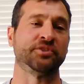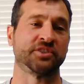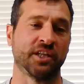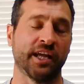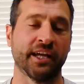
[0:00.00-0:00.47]
I
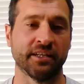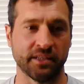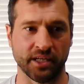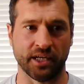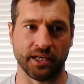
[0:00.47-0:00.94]
was
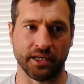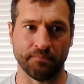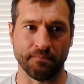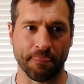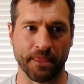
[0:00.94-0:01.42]
glad.
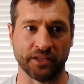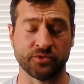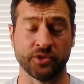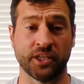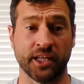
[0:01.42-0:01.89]
I
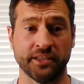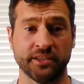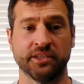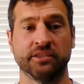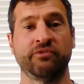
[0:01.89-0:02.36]
was really glad
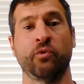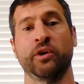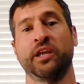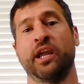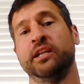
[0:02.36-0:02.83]
you did the
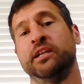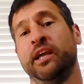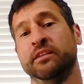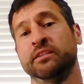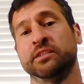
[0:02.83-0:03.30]
40-80
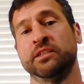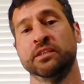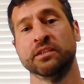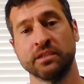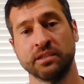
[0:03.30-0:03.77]
day this
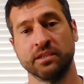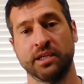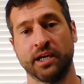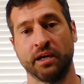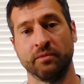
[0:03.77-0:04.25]
year.
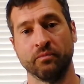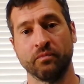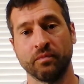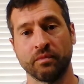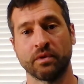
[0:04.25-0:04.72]

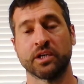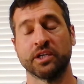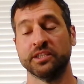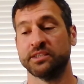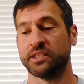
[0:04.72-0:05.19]

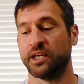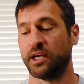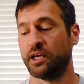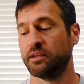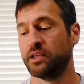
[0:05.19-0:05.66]
Cause
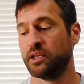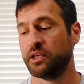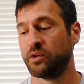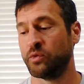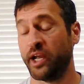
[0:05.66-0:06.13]

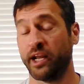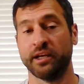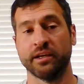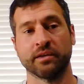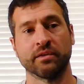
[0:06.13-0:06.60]
we
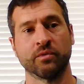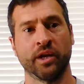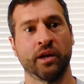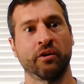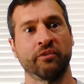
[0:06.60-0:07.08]
went
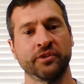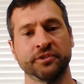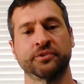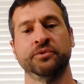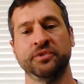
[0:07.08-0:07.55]
on our
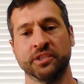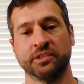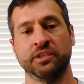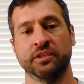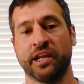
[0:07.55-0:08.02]
first cruise
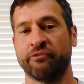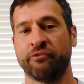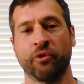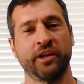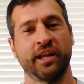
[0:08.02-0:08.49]
this year, and
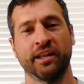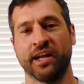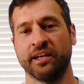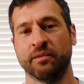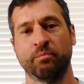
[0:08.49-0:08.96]
that 40 day
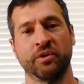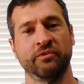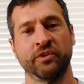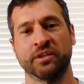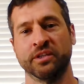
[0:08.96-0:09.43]
lined up
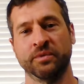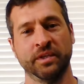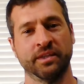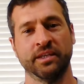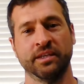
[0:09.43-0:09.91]
perfectly
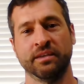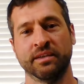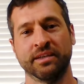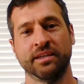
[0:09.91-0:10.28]
with it.